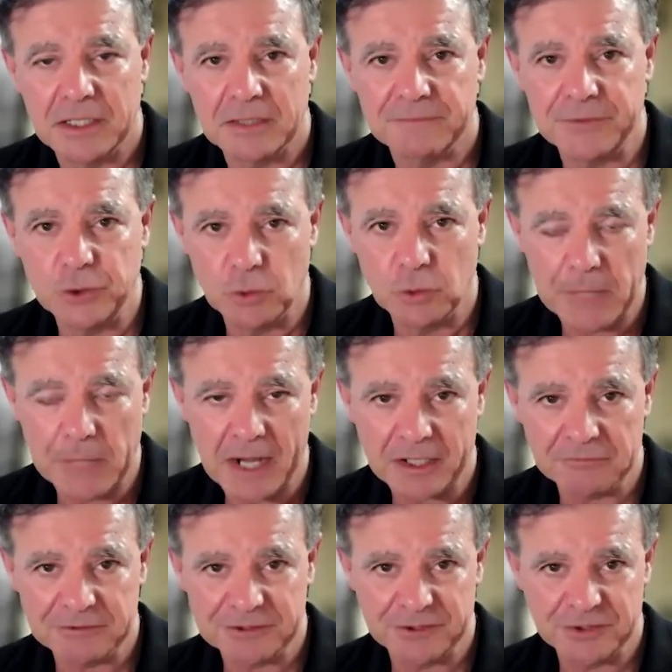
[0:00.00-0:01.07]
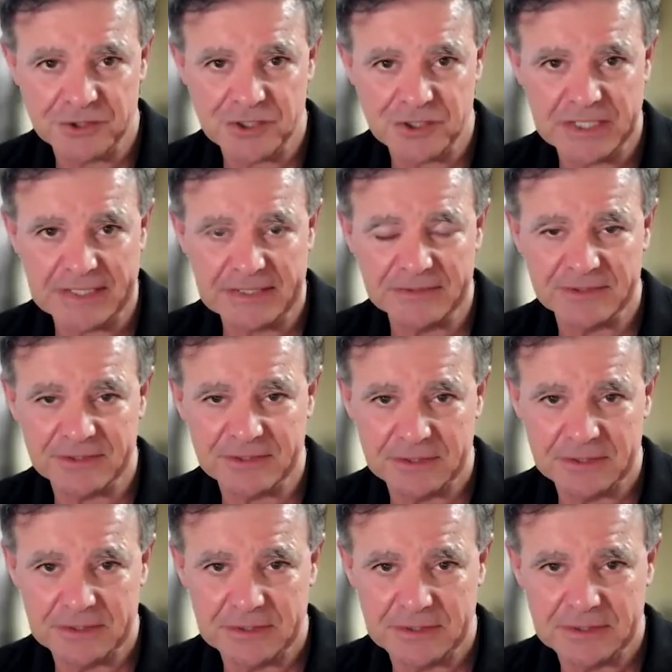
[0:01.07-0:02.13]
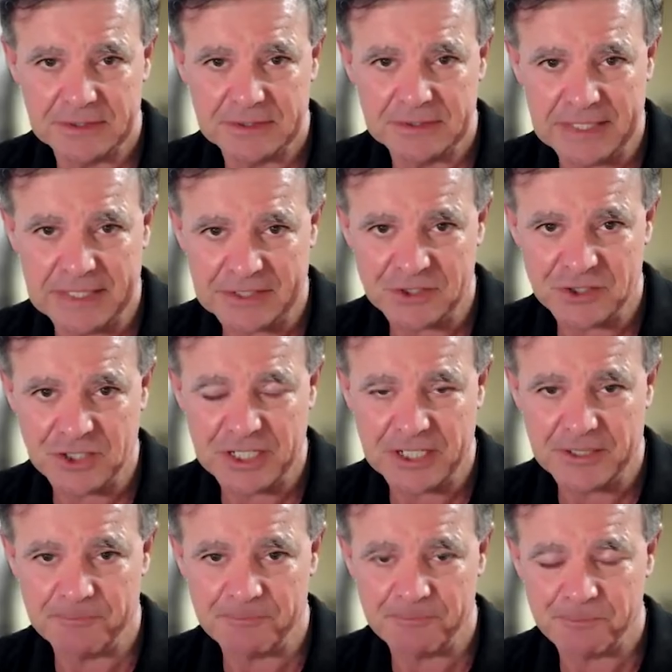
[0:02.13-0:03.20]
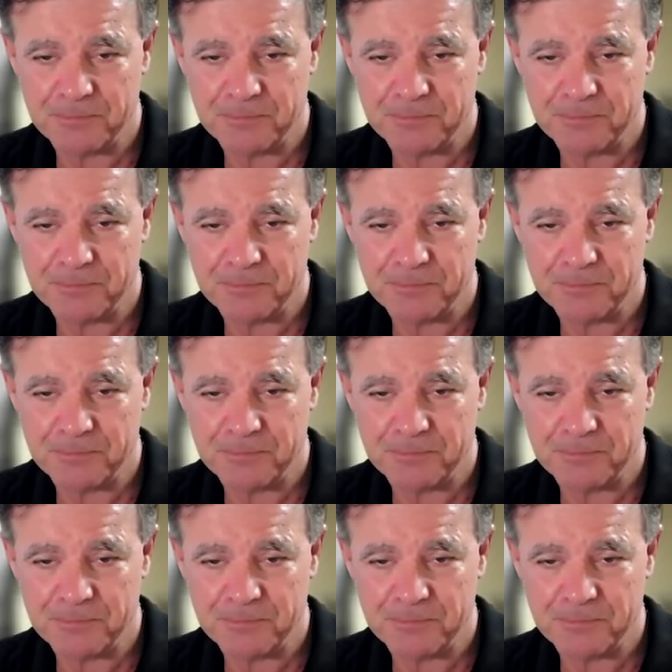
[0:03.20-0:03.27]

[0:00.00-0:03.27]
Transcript: for your market research needs next year.